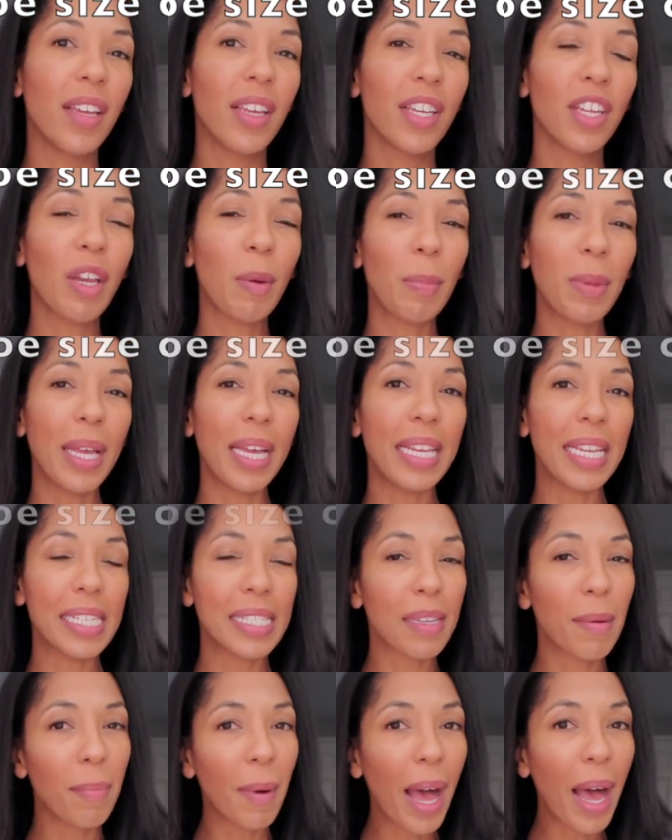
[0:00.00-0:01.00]
you're planning
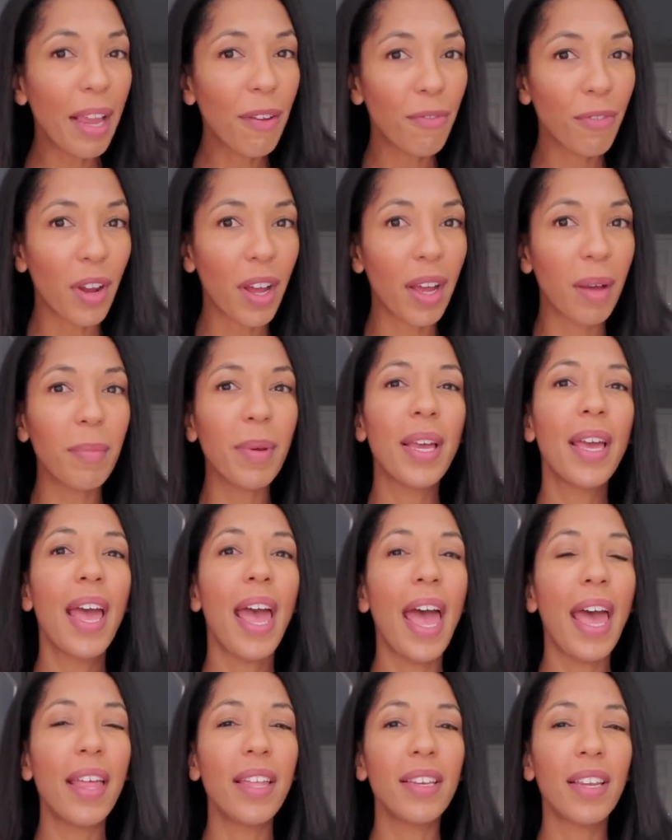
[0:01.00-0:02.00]
to buy from,
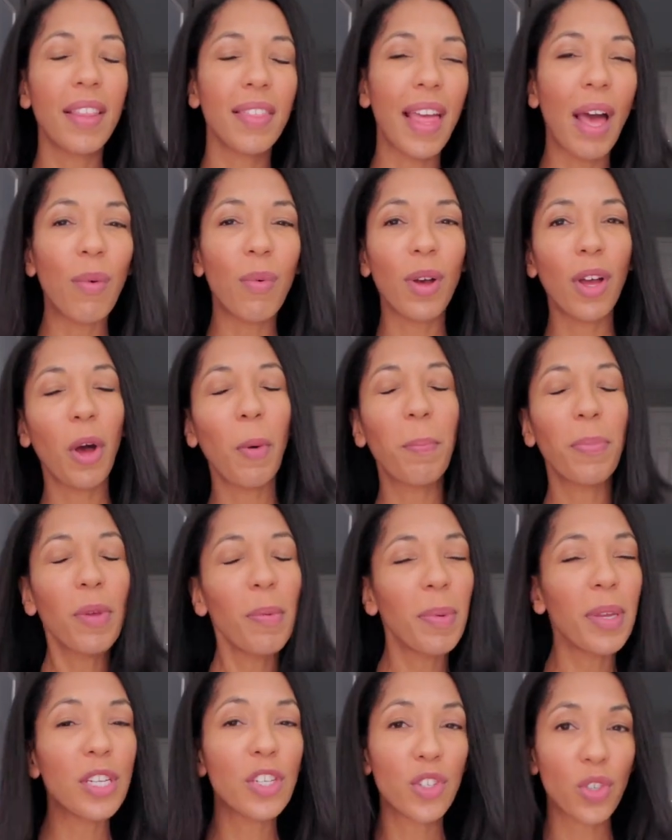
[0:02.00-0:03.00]
and that will help you
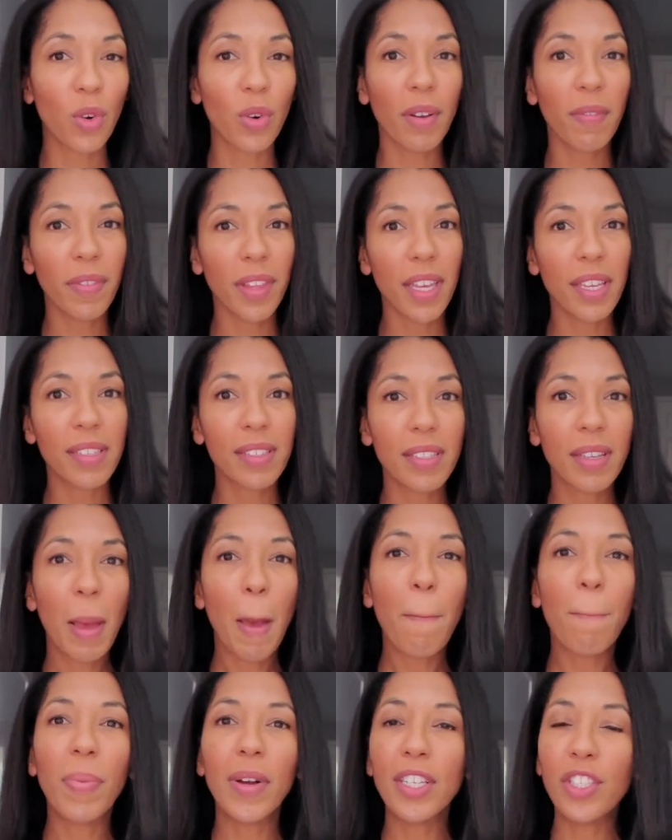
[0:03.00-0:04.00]
be sure of this.
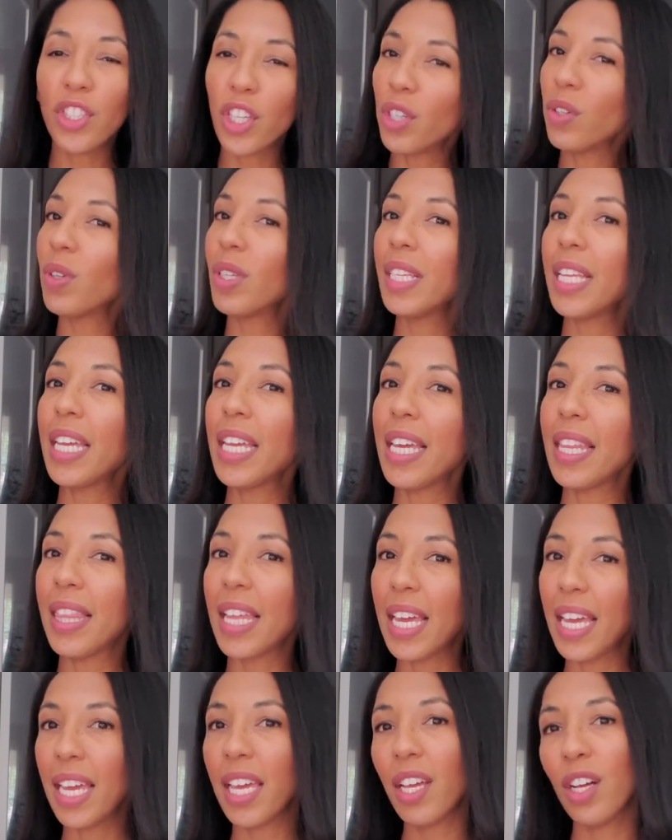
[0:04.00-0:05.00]
But generally, the
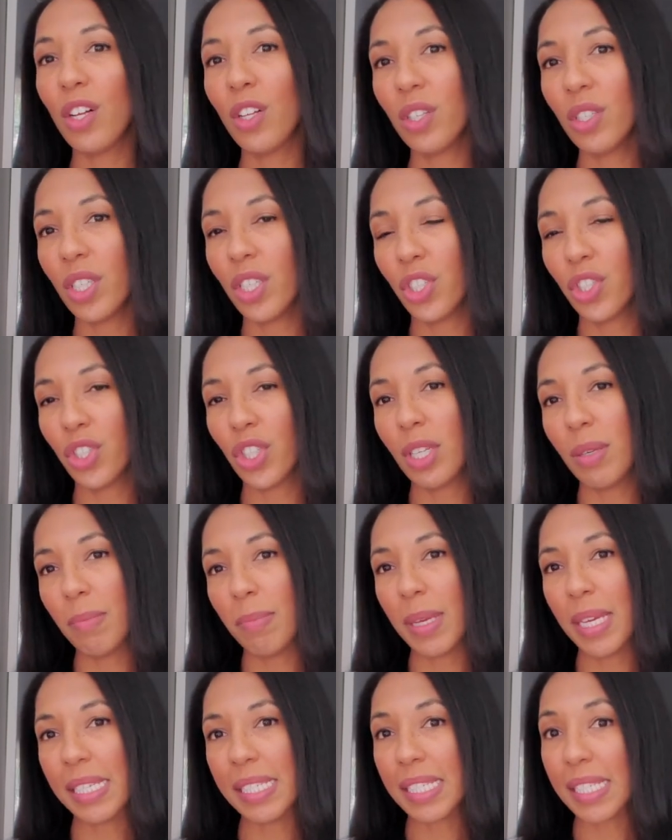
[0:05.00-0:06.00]
heel shouldn't
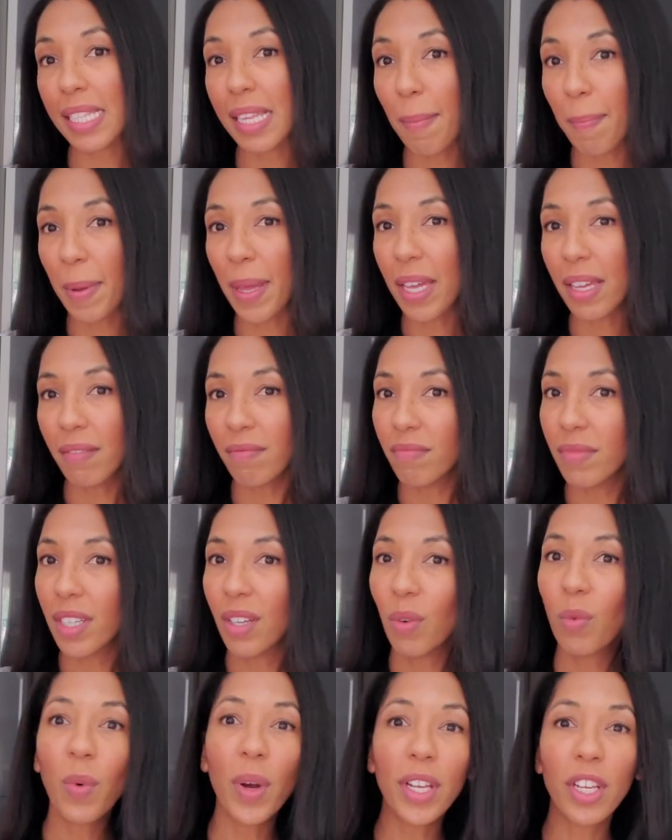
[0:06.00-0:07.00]
be slipping
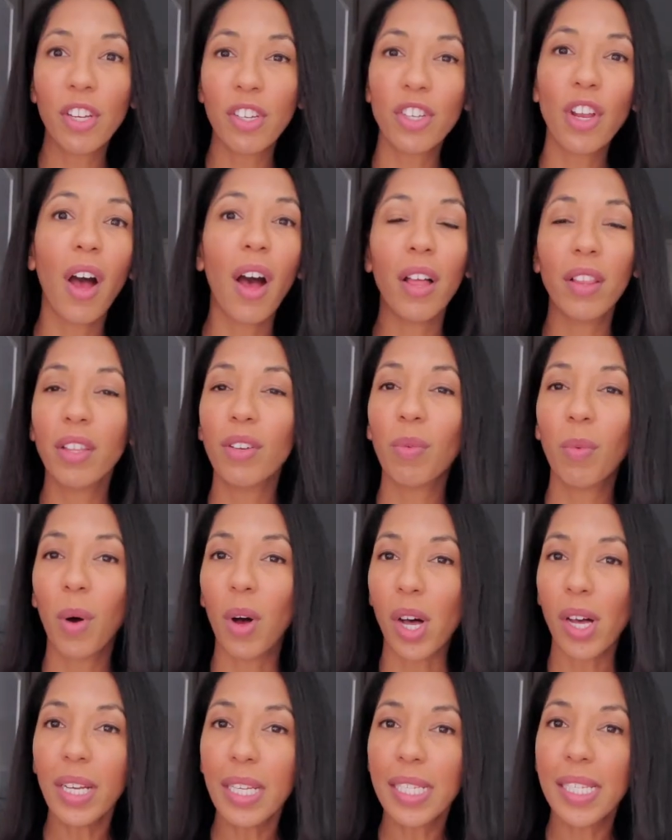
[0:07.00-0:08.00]
when your toddler
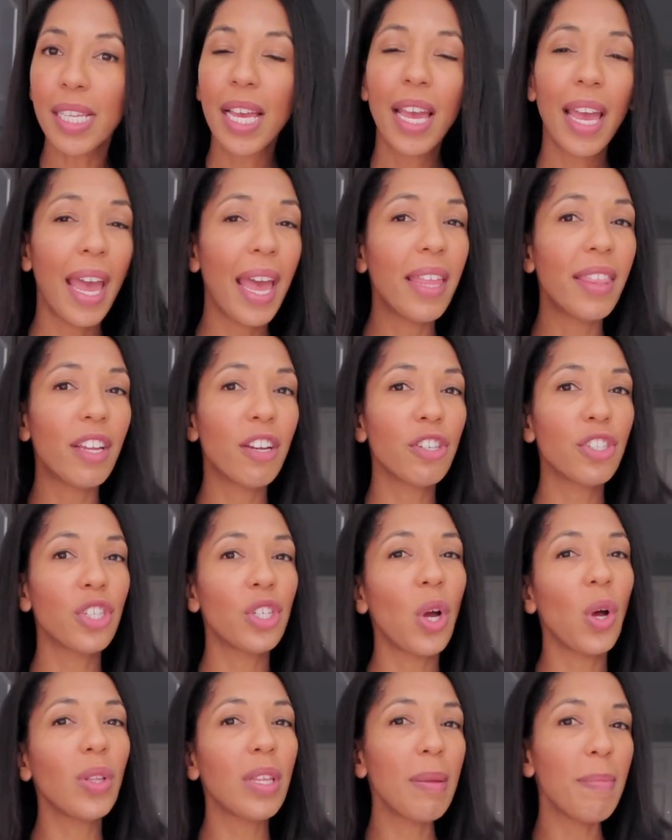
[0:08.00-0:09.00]
walks, and there should
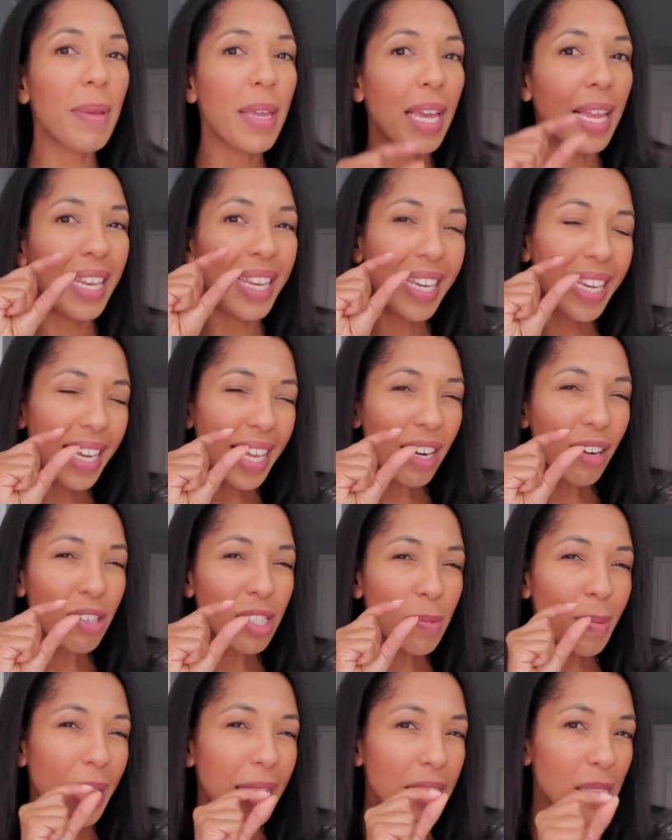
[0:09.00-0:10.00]
only be a little
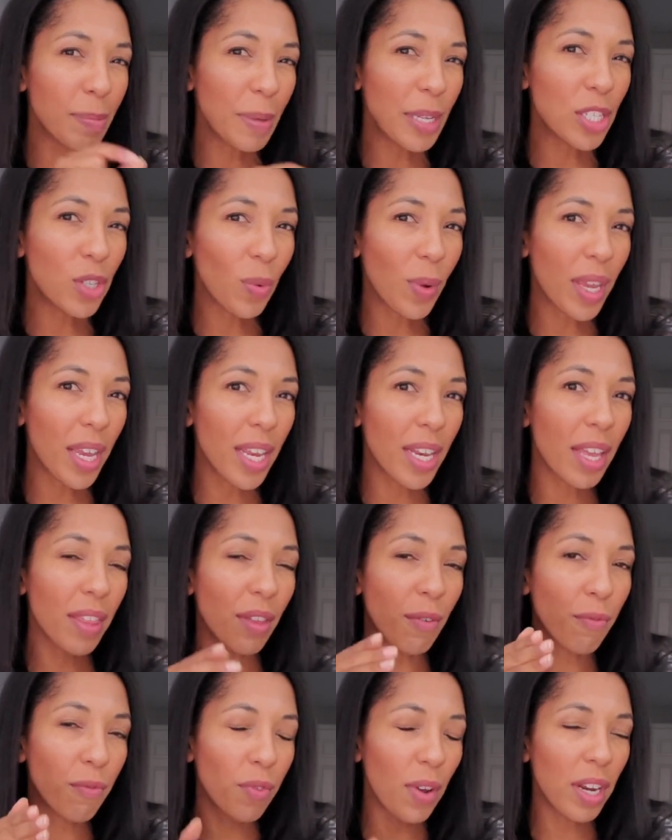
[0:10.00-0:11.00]
space between the
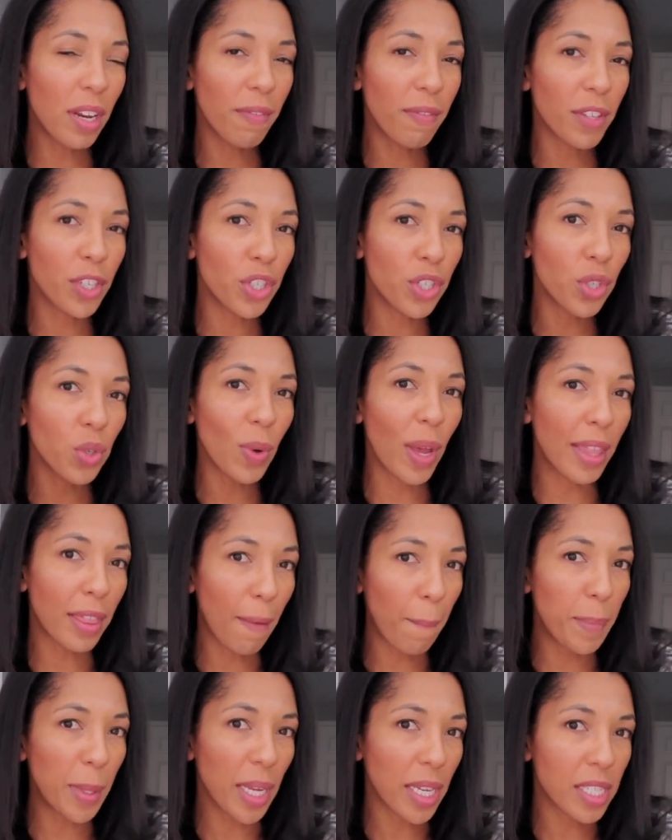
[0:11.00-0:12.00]
front of the shoe and the
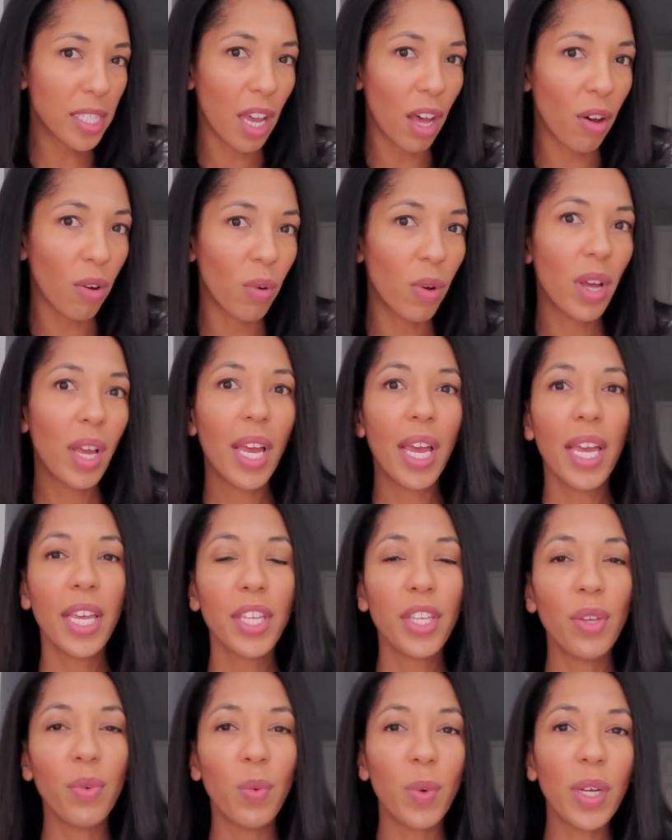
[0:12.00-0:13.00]
big toe. You
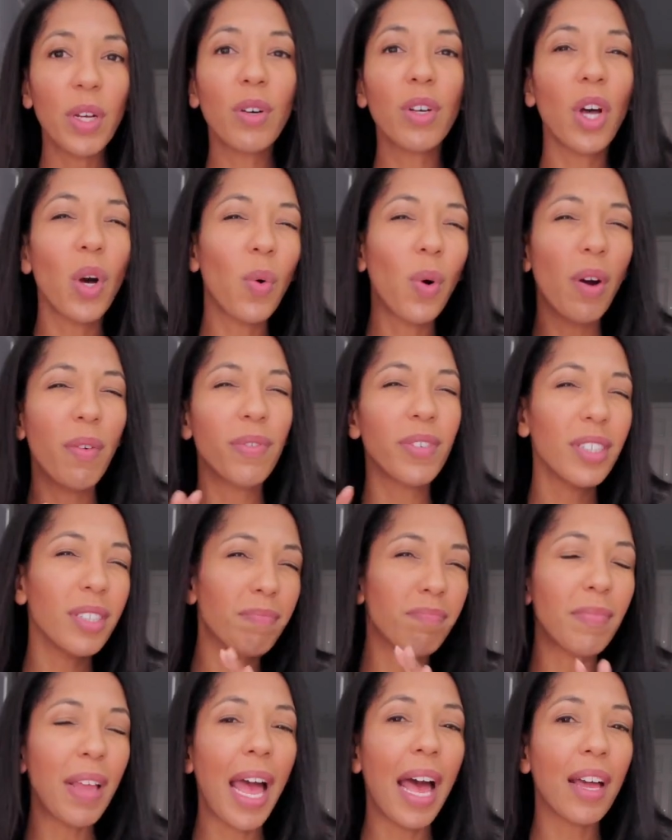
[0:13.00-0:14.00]
will go over
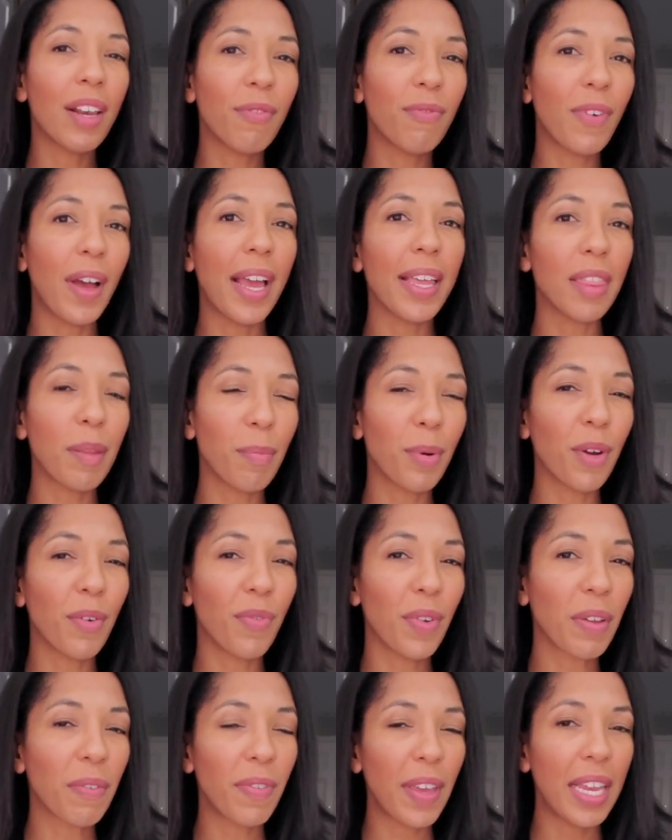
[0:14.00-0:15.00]
how to find the perfect
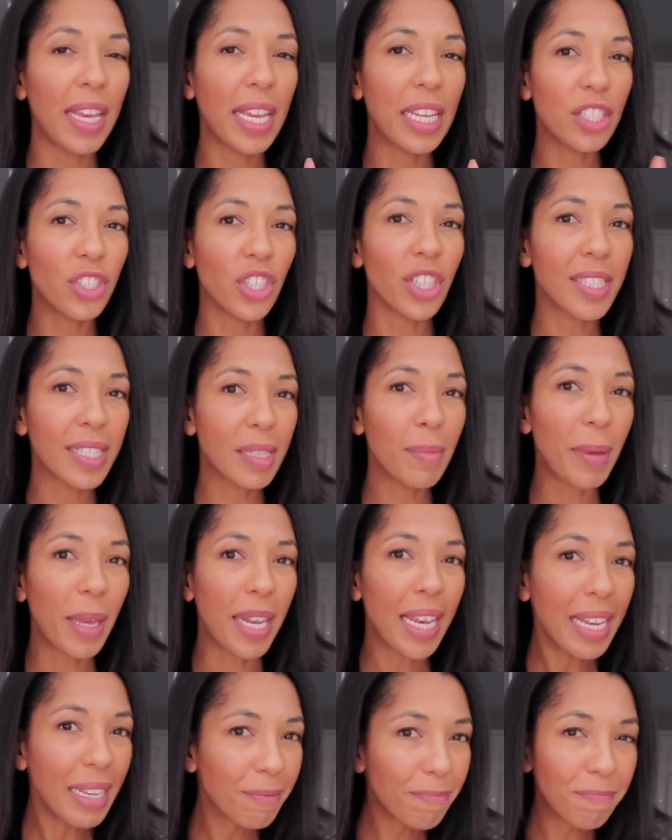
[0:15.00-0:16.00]
fit in just a
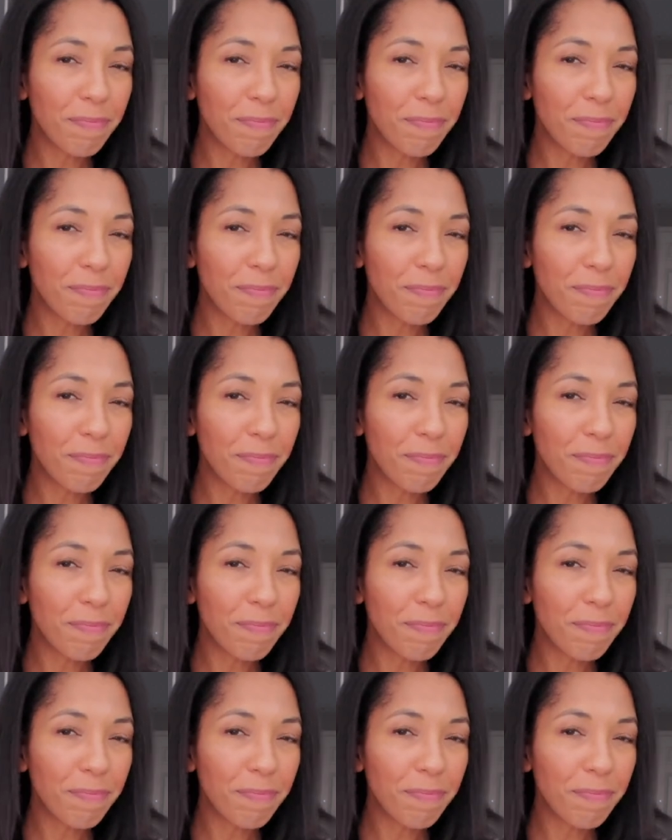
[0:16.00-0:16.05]
bit.